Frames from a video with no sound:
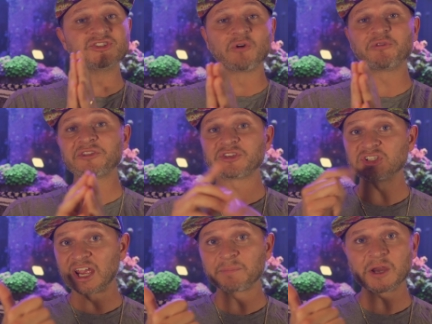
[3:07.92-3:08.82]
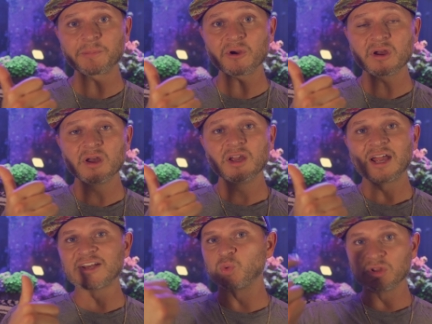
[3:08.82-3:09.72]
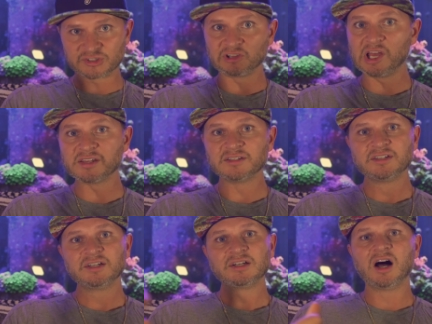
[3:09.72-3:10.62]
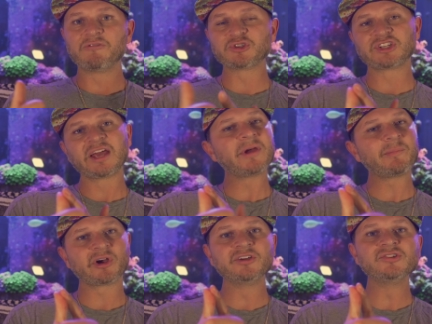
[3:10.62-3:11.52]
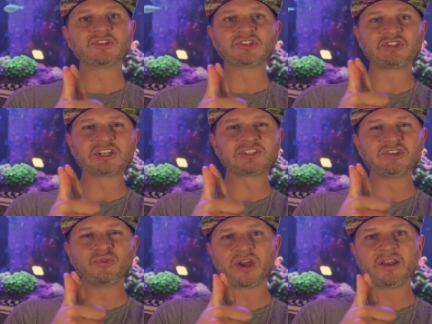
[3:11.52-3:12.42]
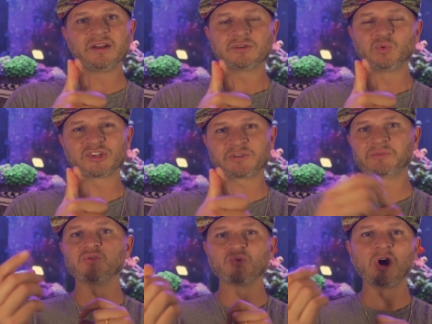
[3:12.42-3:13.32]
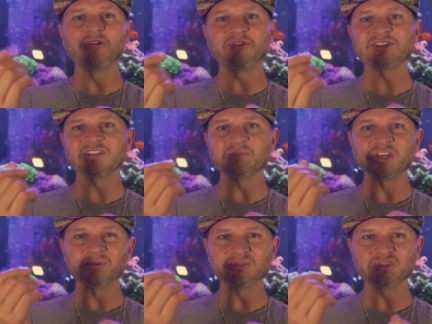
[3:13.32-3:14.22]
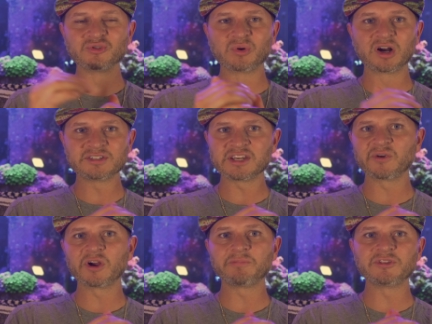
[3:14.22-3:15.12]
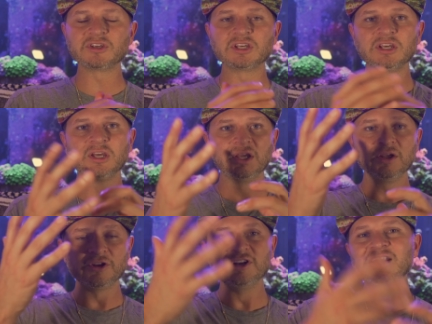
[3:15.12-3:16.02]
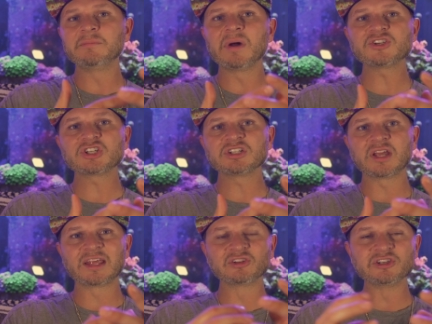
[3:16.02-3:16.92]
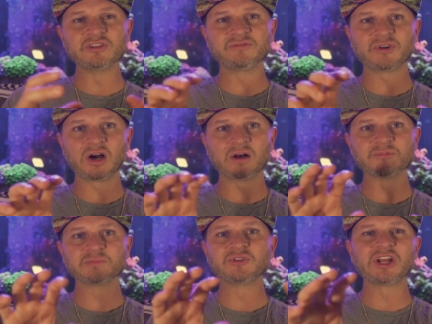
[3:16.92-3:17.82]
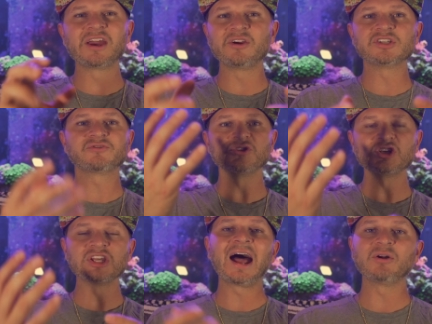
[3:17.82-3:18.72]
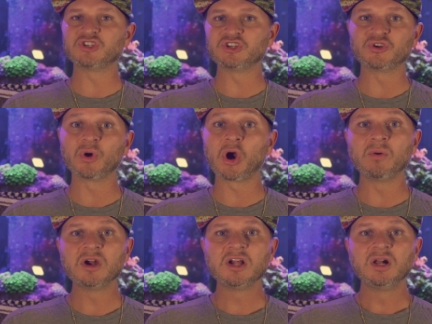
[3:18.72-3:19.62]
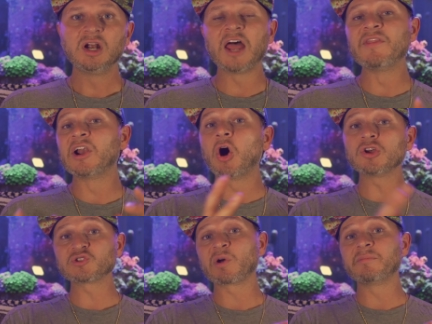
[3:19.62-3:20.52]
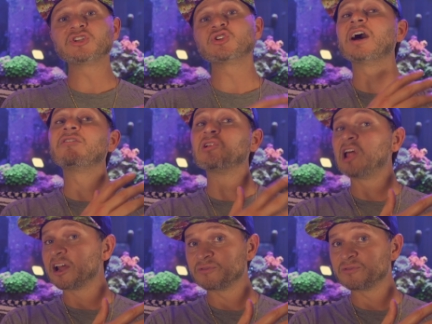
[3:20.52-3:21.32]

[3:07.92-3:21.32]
don't forget the sandpaper as well as a light. Uh, for sandpaper, I use a 60 grit. You want something rough that's gonna be able to uh, tear up the the knitting mesh and leave um, some good areas for the algae to grow. And then also you wanna make sure you have a light, of